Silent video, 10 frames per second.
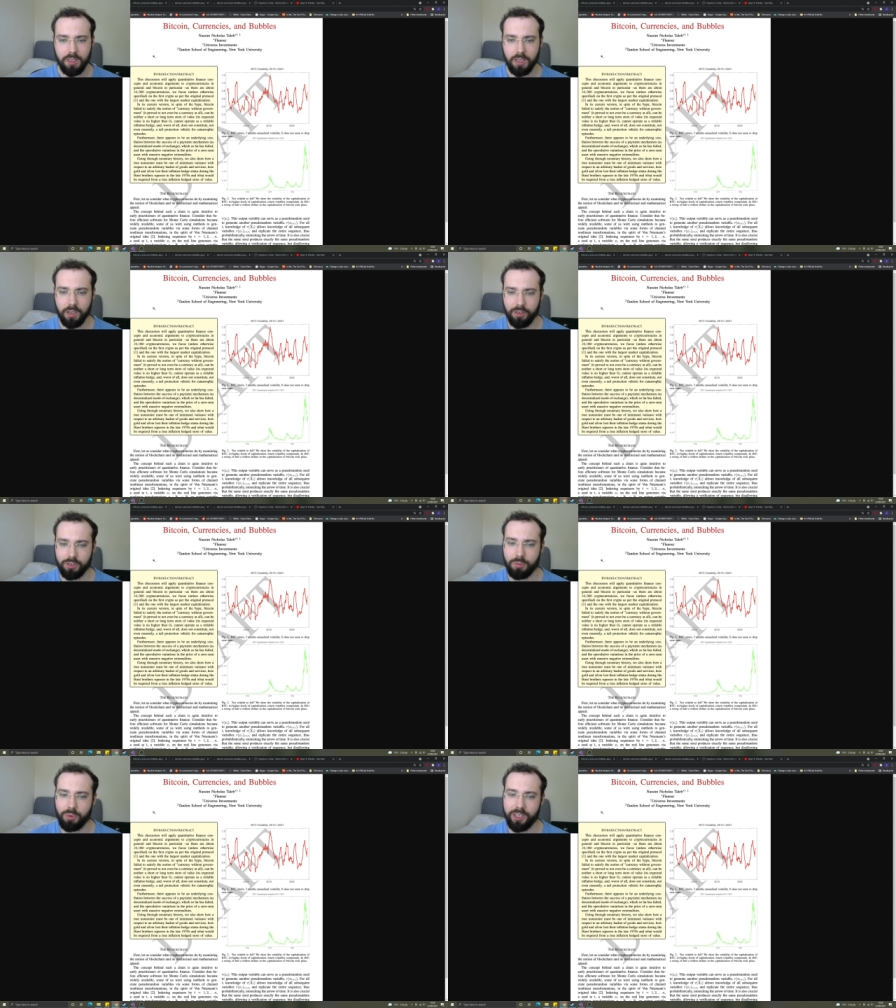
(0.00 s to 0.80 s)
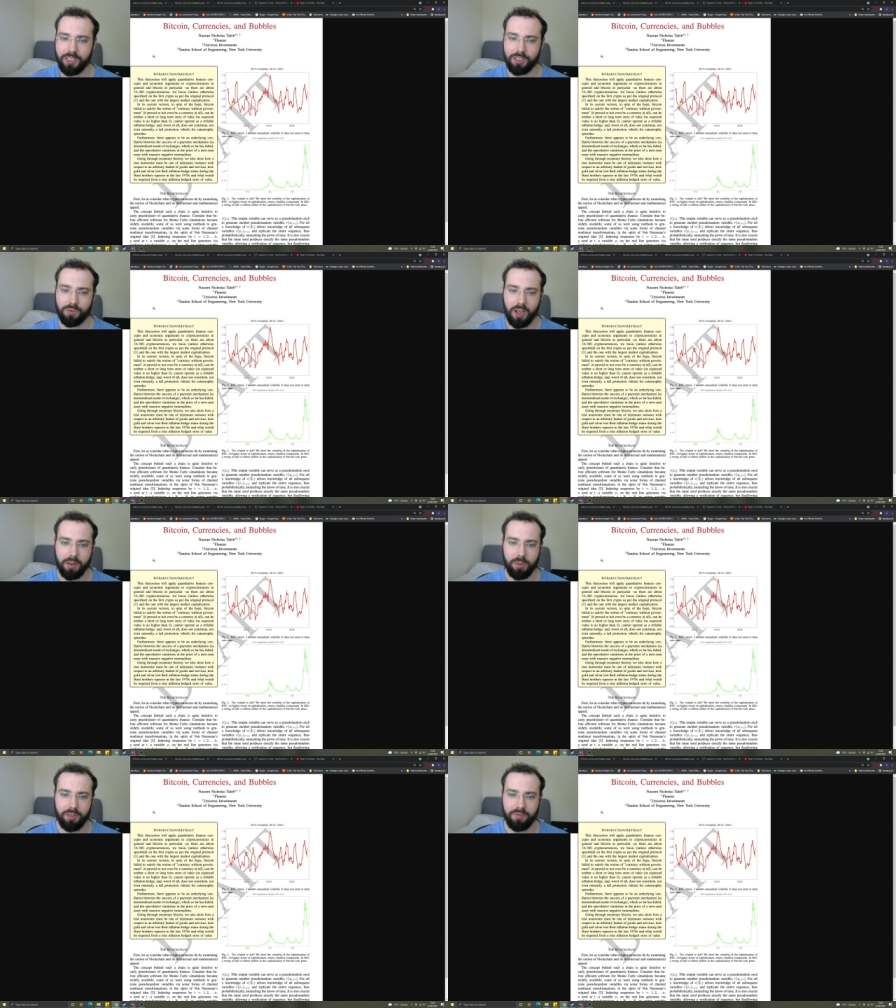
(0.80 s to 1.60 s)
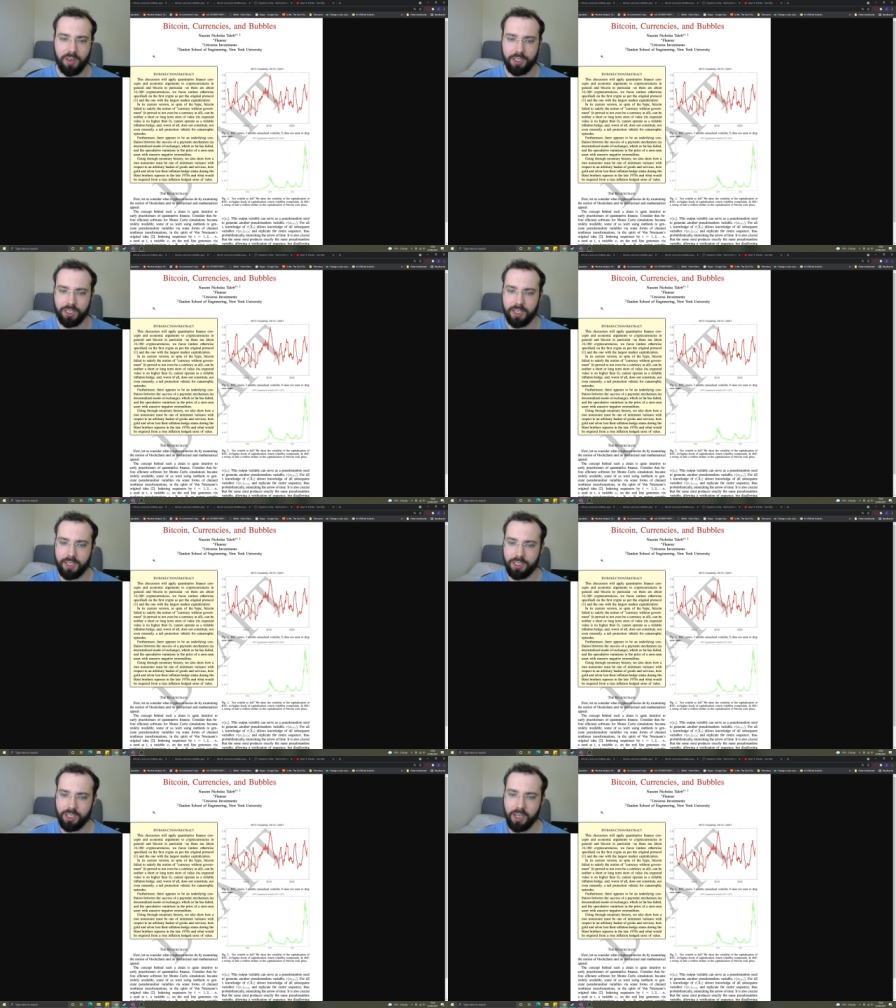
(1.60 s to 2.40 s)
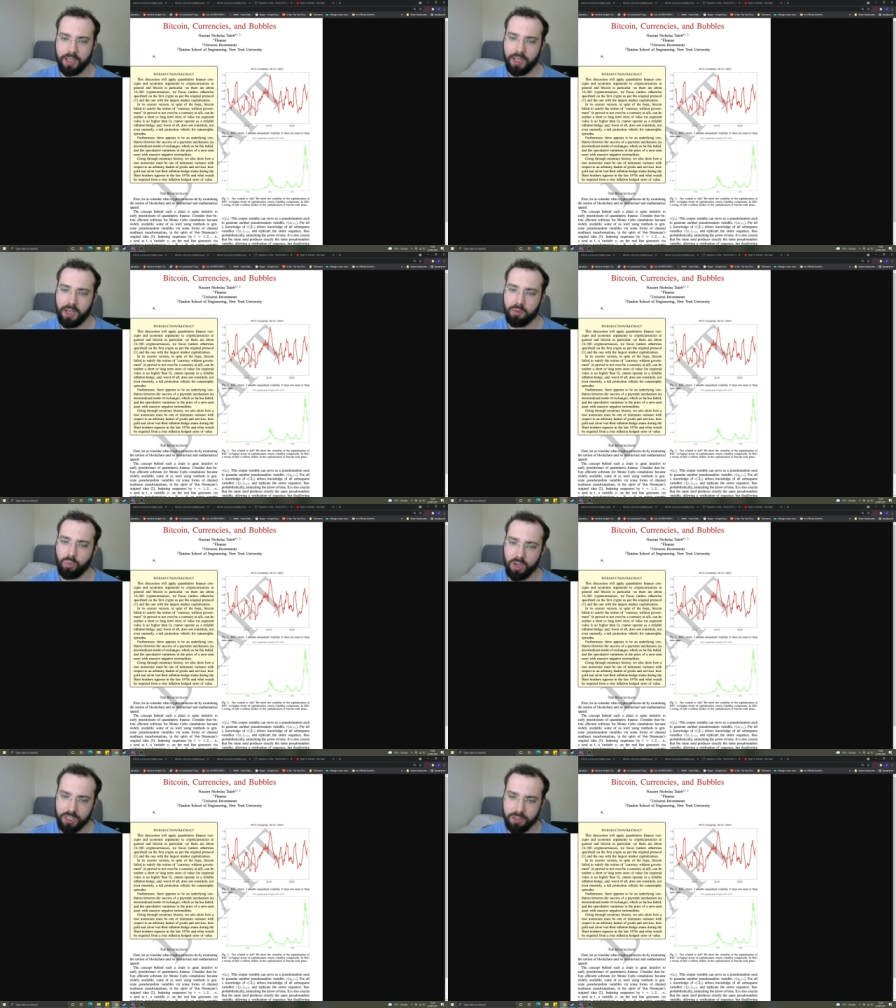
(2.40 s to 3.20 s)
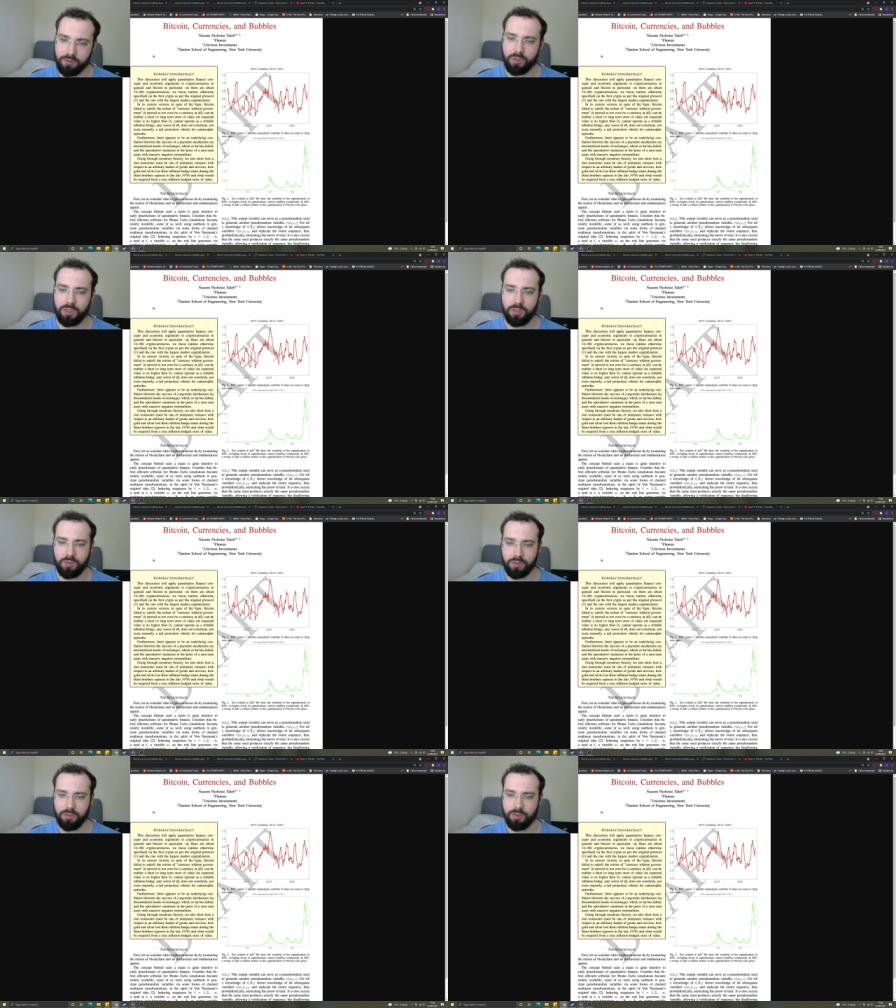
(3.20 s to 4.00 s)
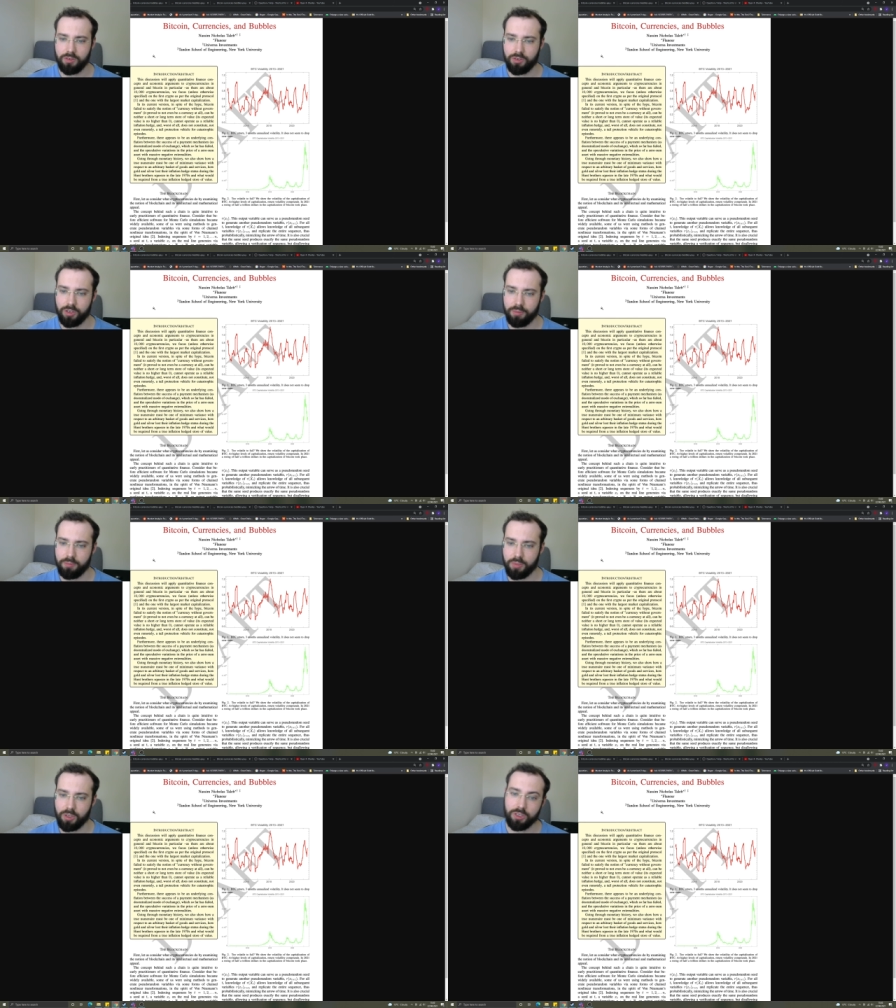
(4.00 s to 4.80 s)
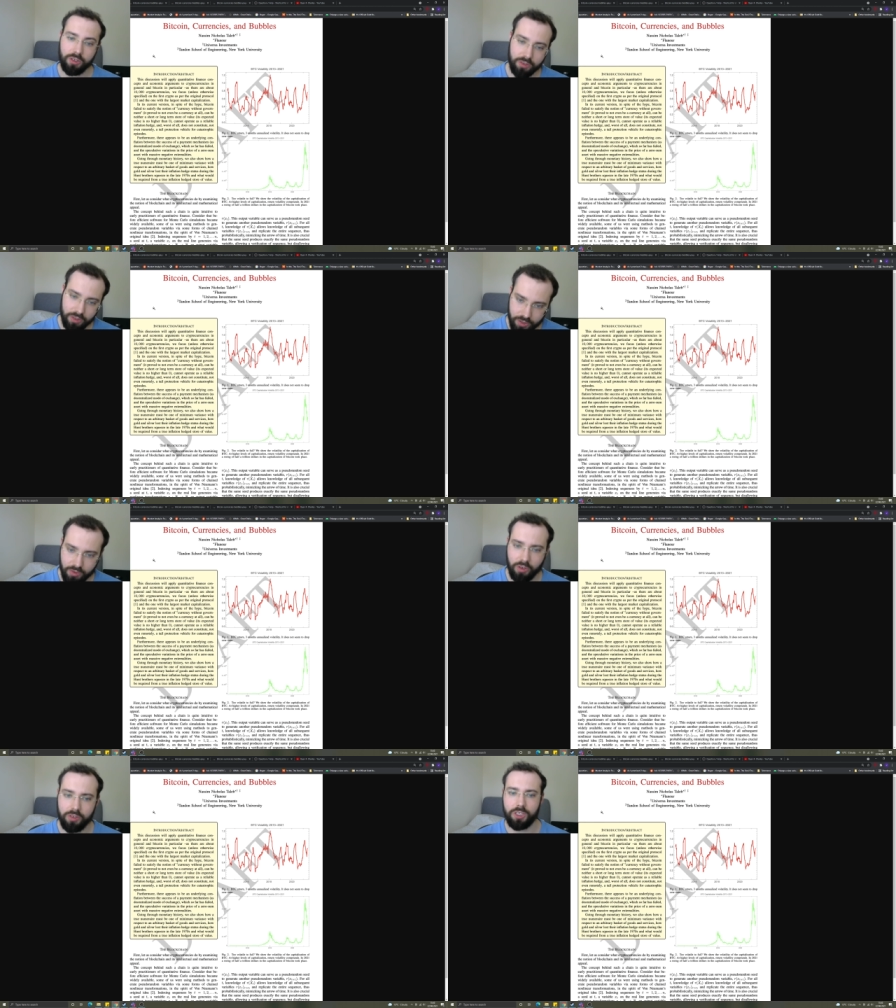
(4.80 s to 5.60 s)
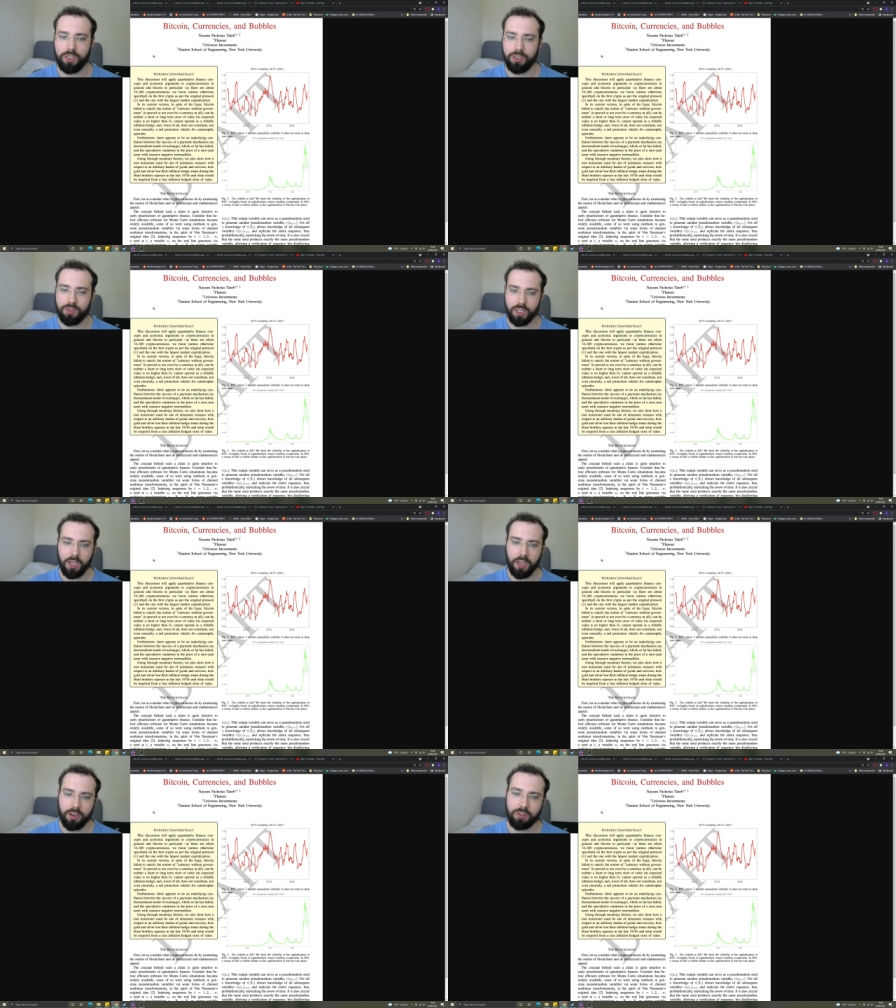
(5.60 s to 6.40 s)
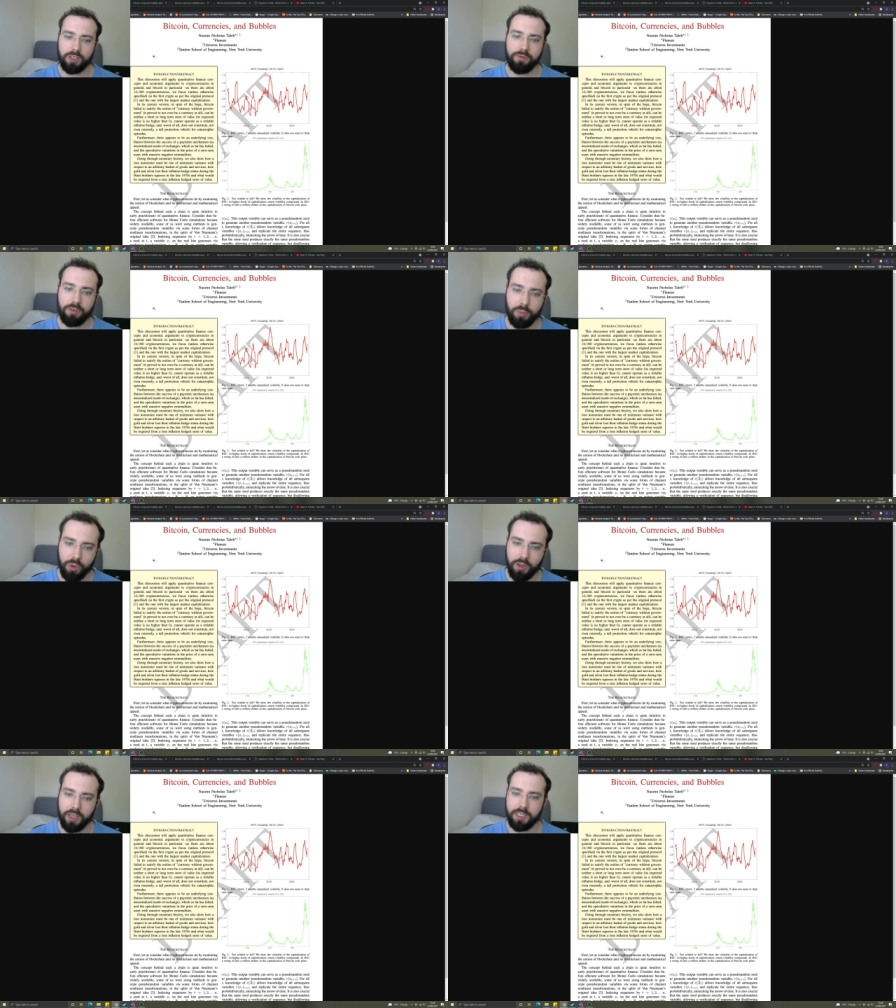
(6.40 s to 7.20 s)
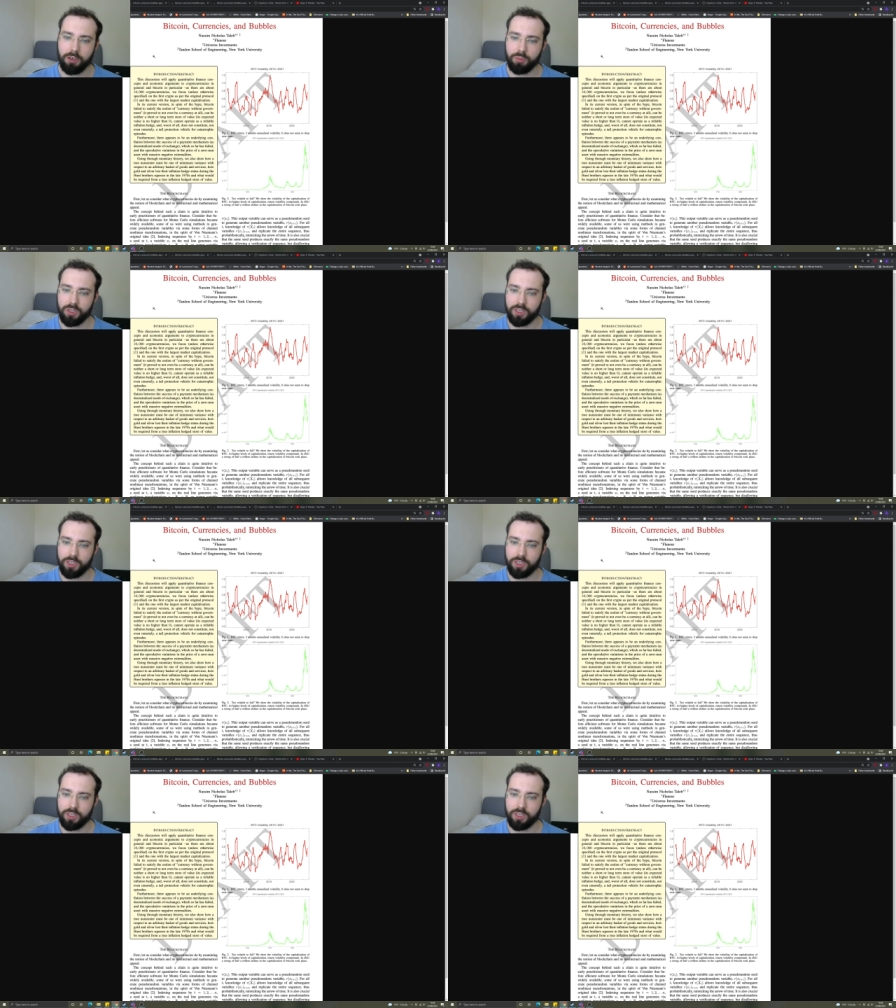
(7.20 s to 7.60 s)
cannot operate as a reliable inflation hedge, and worst of all, does not contribute because not does not constitute, not even remotely, a tail,